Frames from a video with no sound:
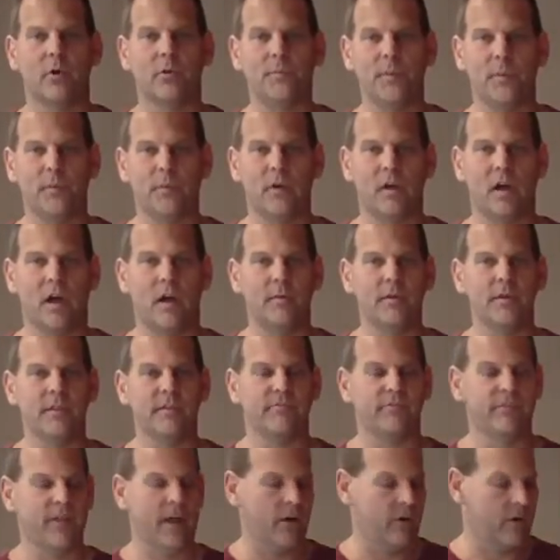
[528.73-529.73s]
Most people call me
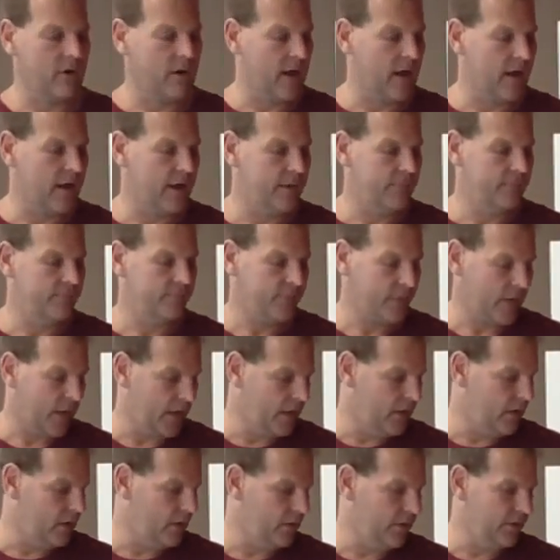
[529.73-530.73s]
the flower guy.
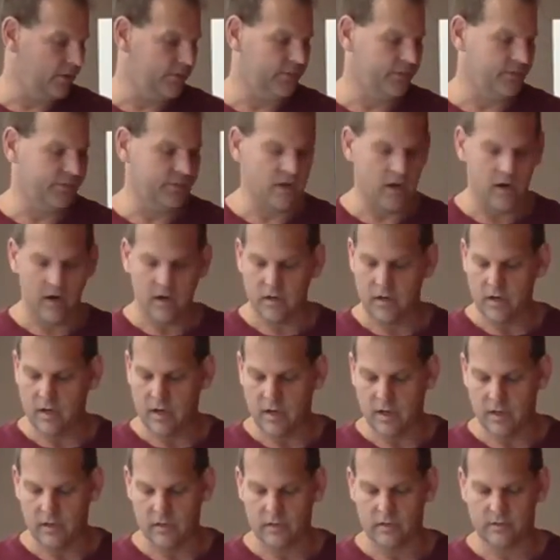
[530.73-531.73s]
This is
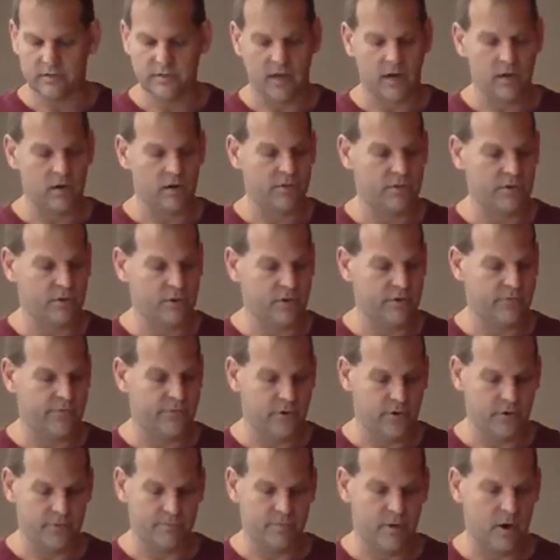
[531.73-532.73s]
our, looks like our 3rd
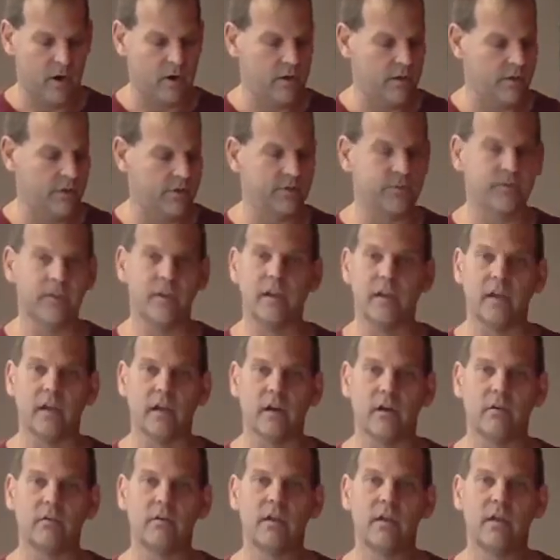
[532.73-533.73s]
or 4th part of this
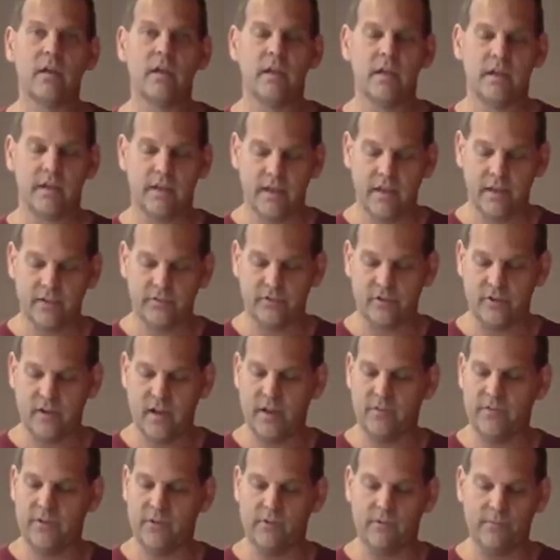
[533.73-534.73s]
video.
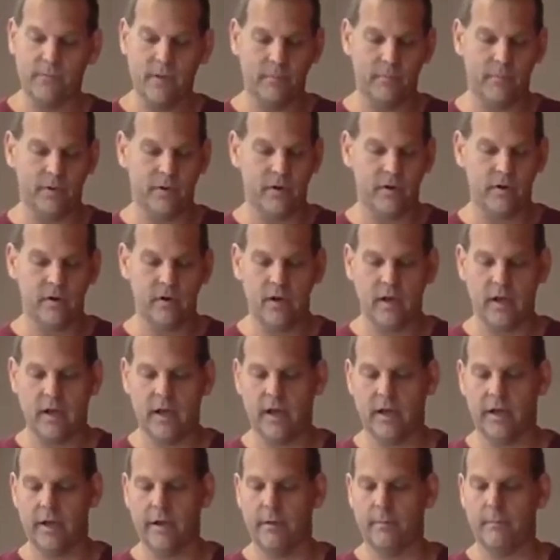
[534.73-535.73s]
Yesterday, if you remember,
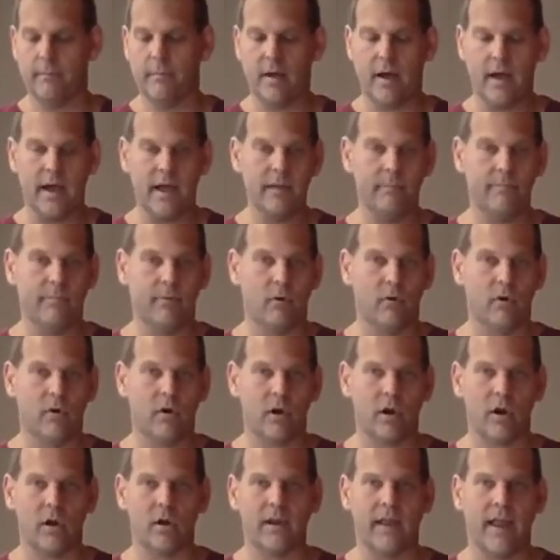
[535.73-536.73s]
I
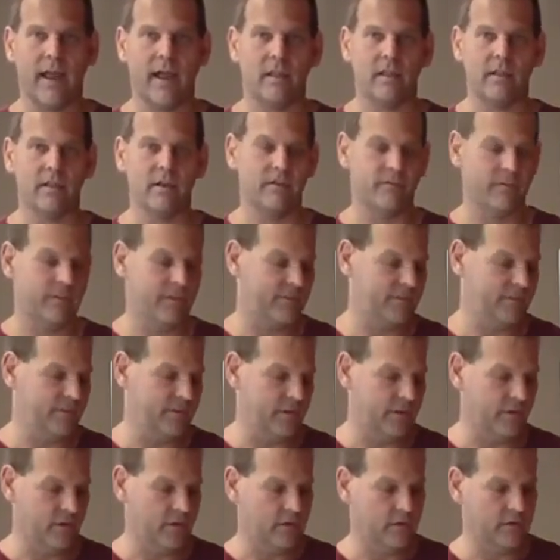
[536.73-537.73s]
poured our gallon of
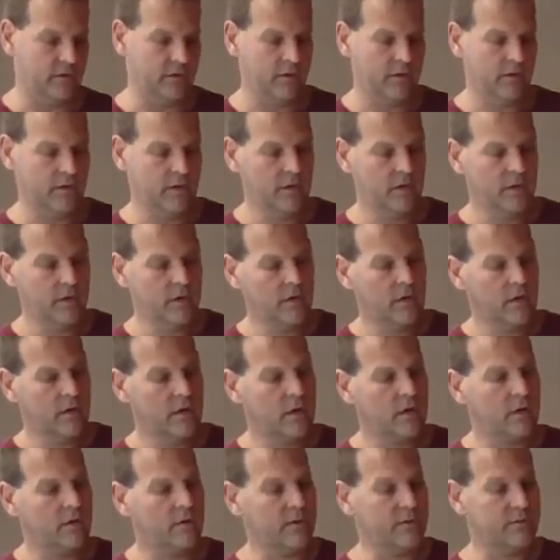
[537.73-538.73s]
distilled
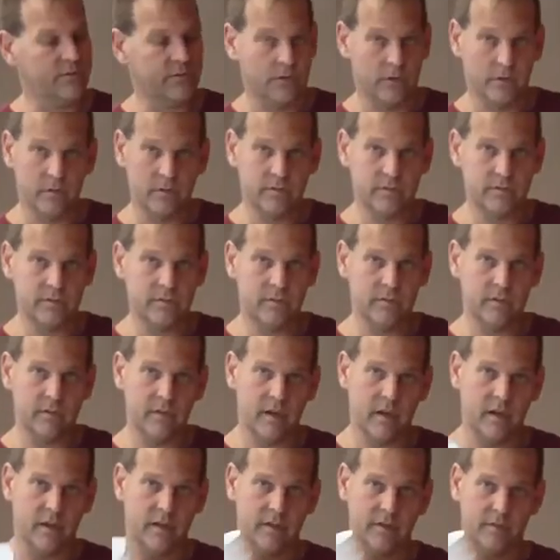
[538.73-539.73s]
crystals
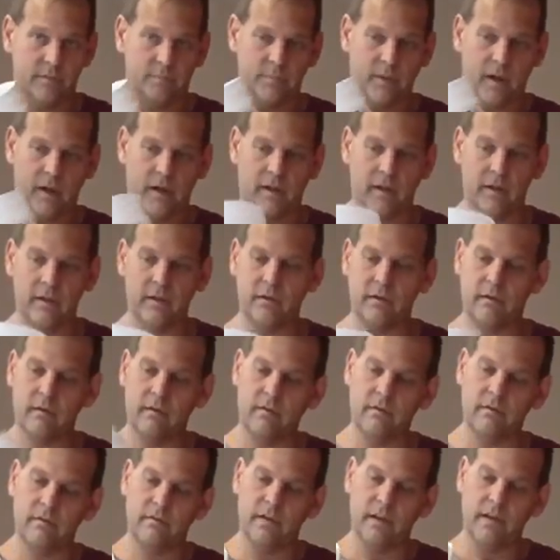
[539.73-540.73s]
into this bucket.
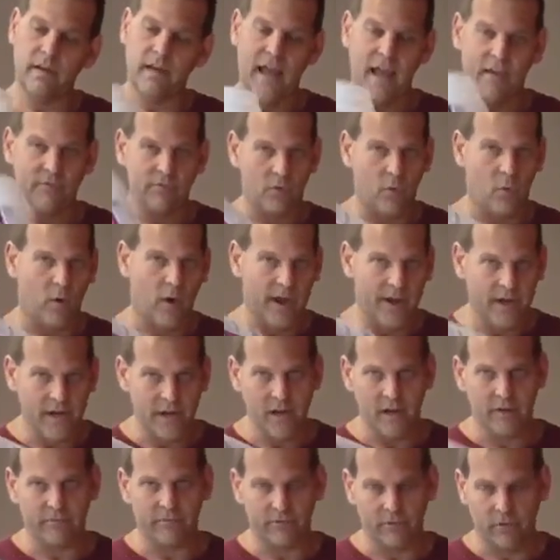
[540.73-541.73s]
Didn't have quite
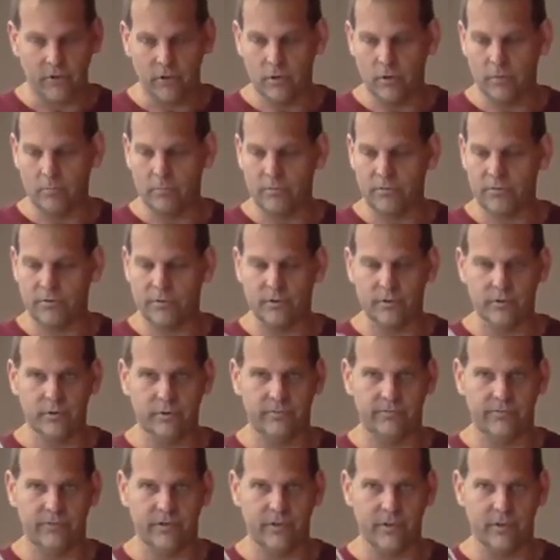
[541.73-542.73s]
enough room
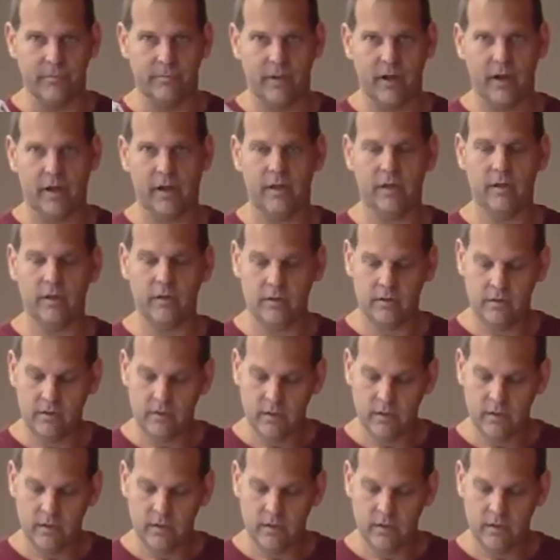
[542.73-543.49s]
to fill the bucket.